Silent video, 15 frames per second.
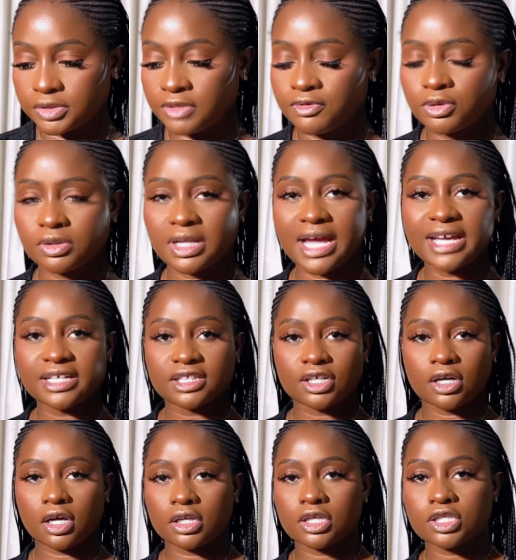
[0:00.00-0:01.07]
If you'd like the
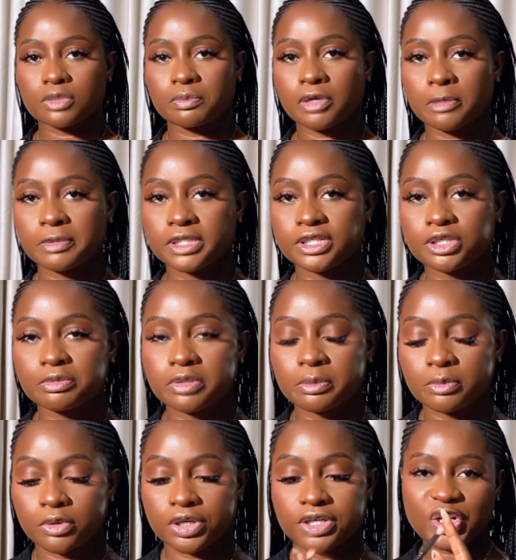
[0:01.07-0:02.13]
color to pop a little bit
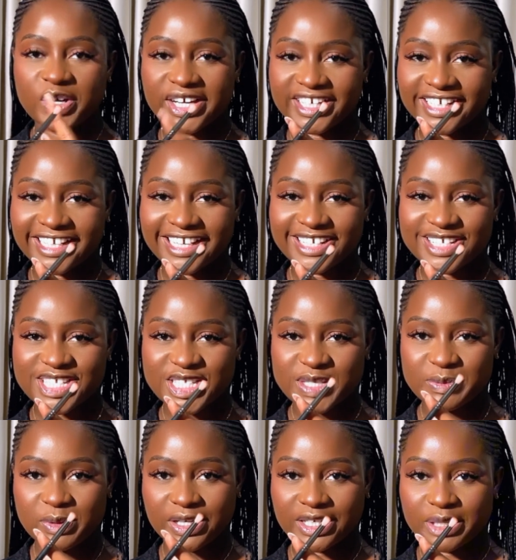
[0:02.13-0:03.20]
more, you go ahead and get a
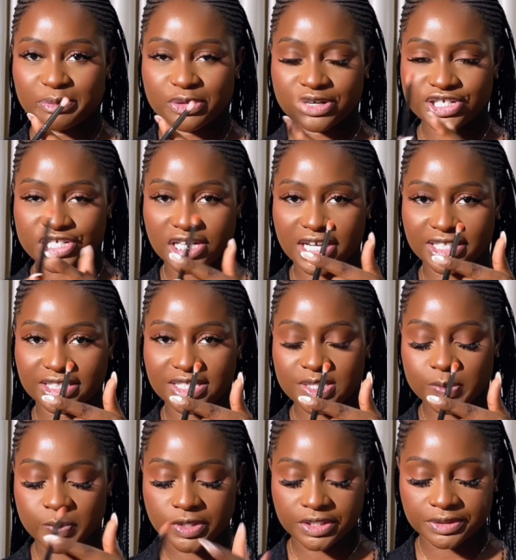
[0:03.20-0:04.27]
smaller brush like
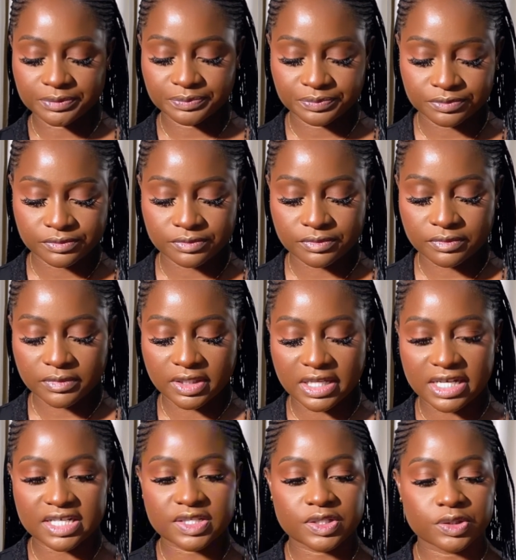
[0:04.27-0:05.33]
this one.
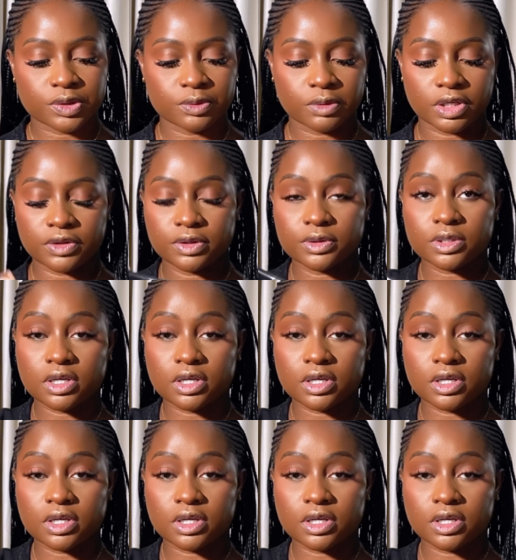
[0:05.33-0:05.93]
Get into one of those